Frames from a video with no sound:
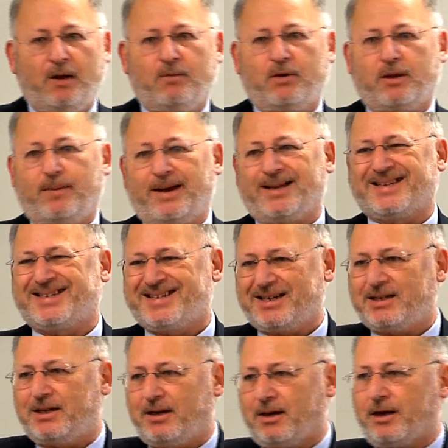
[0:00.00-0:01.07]
with about
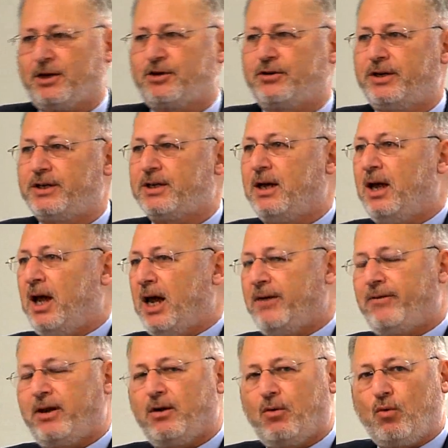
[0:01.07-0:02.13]
60 countries
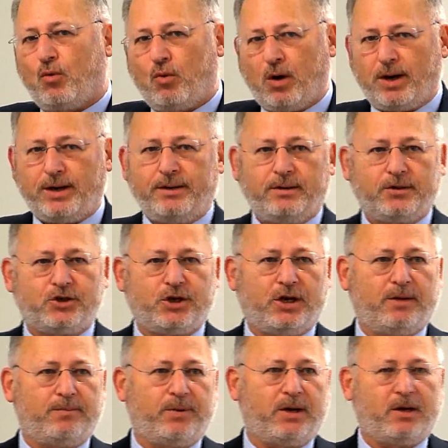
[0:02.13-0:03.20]
having one
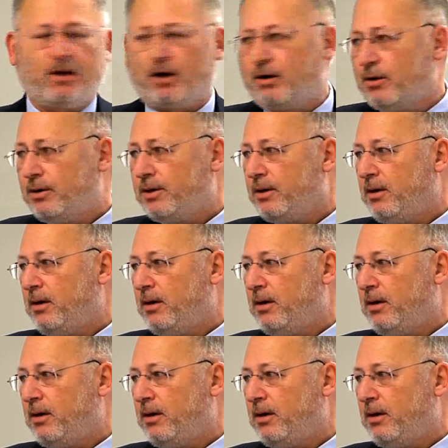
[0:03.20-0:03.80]
GMP code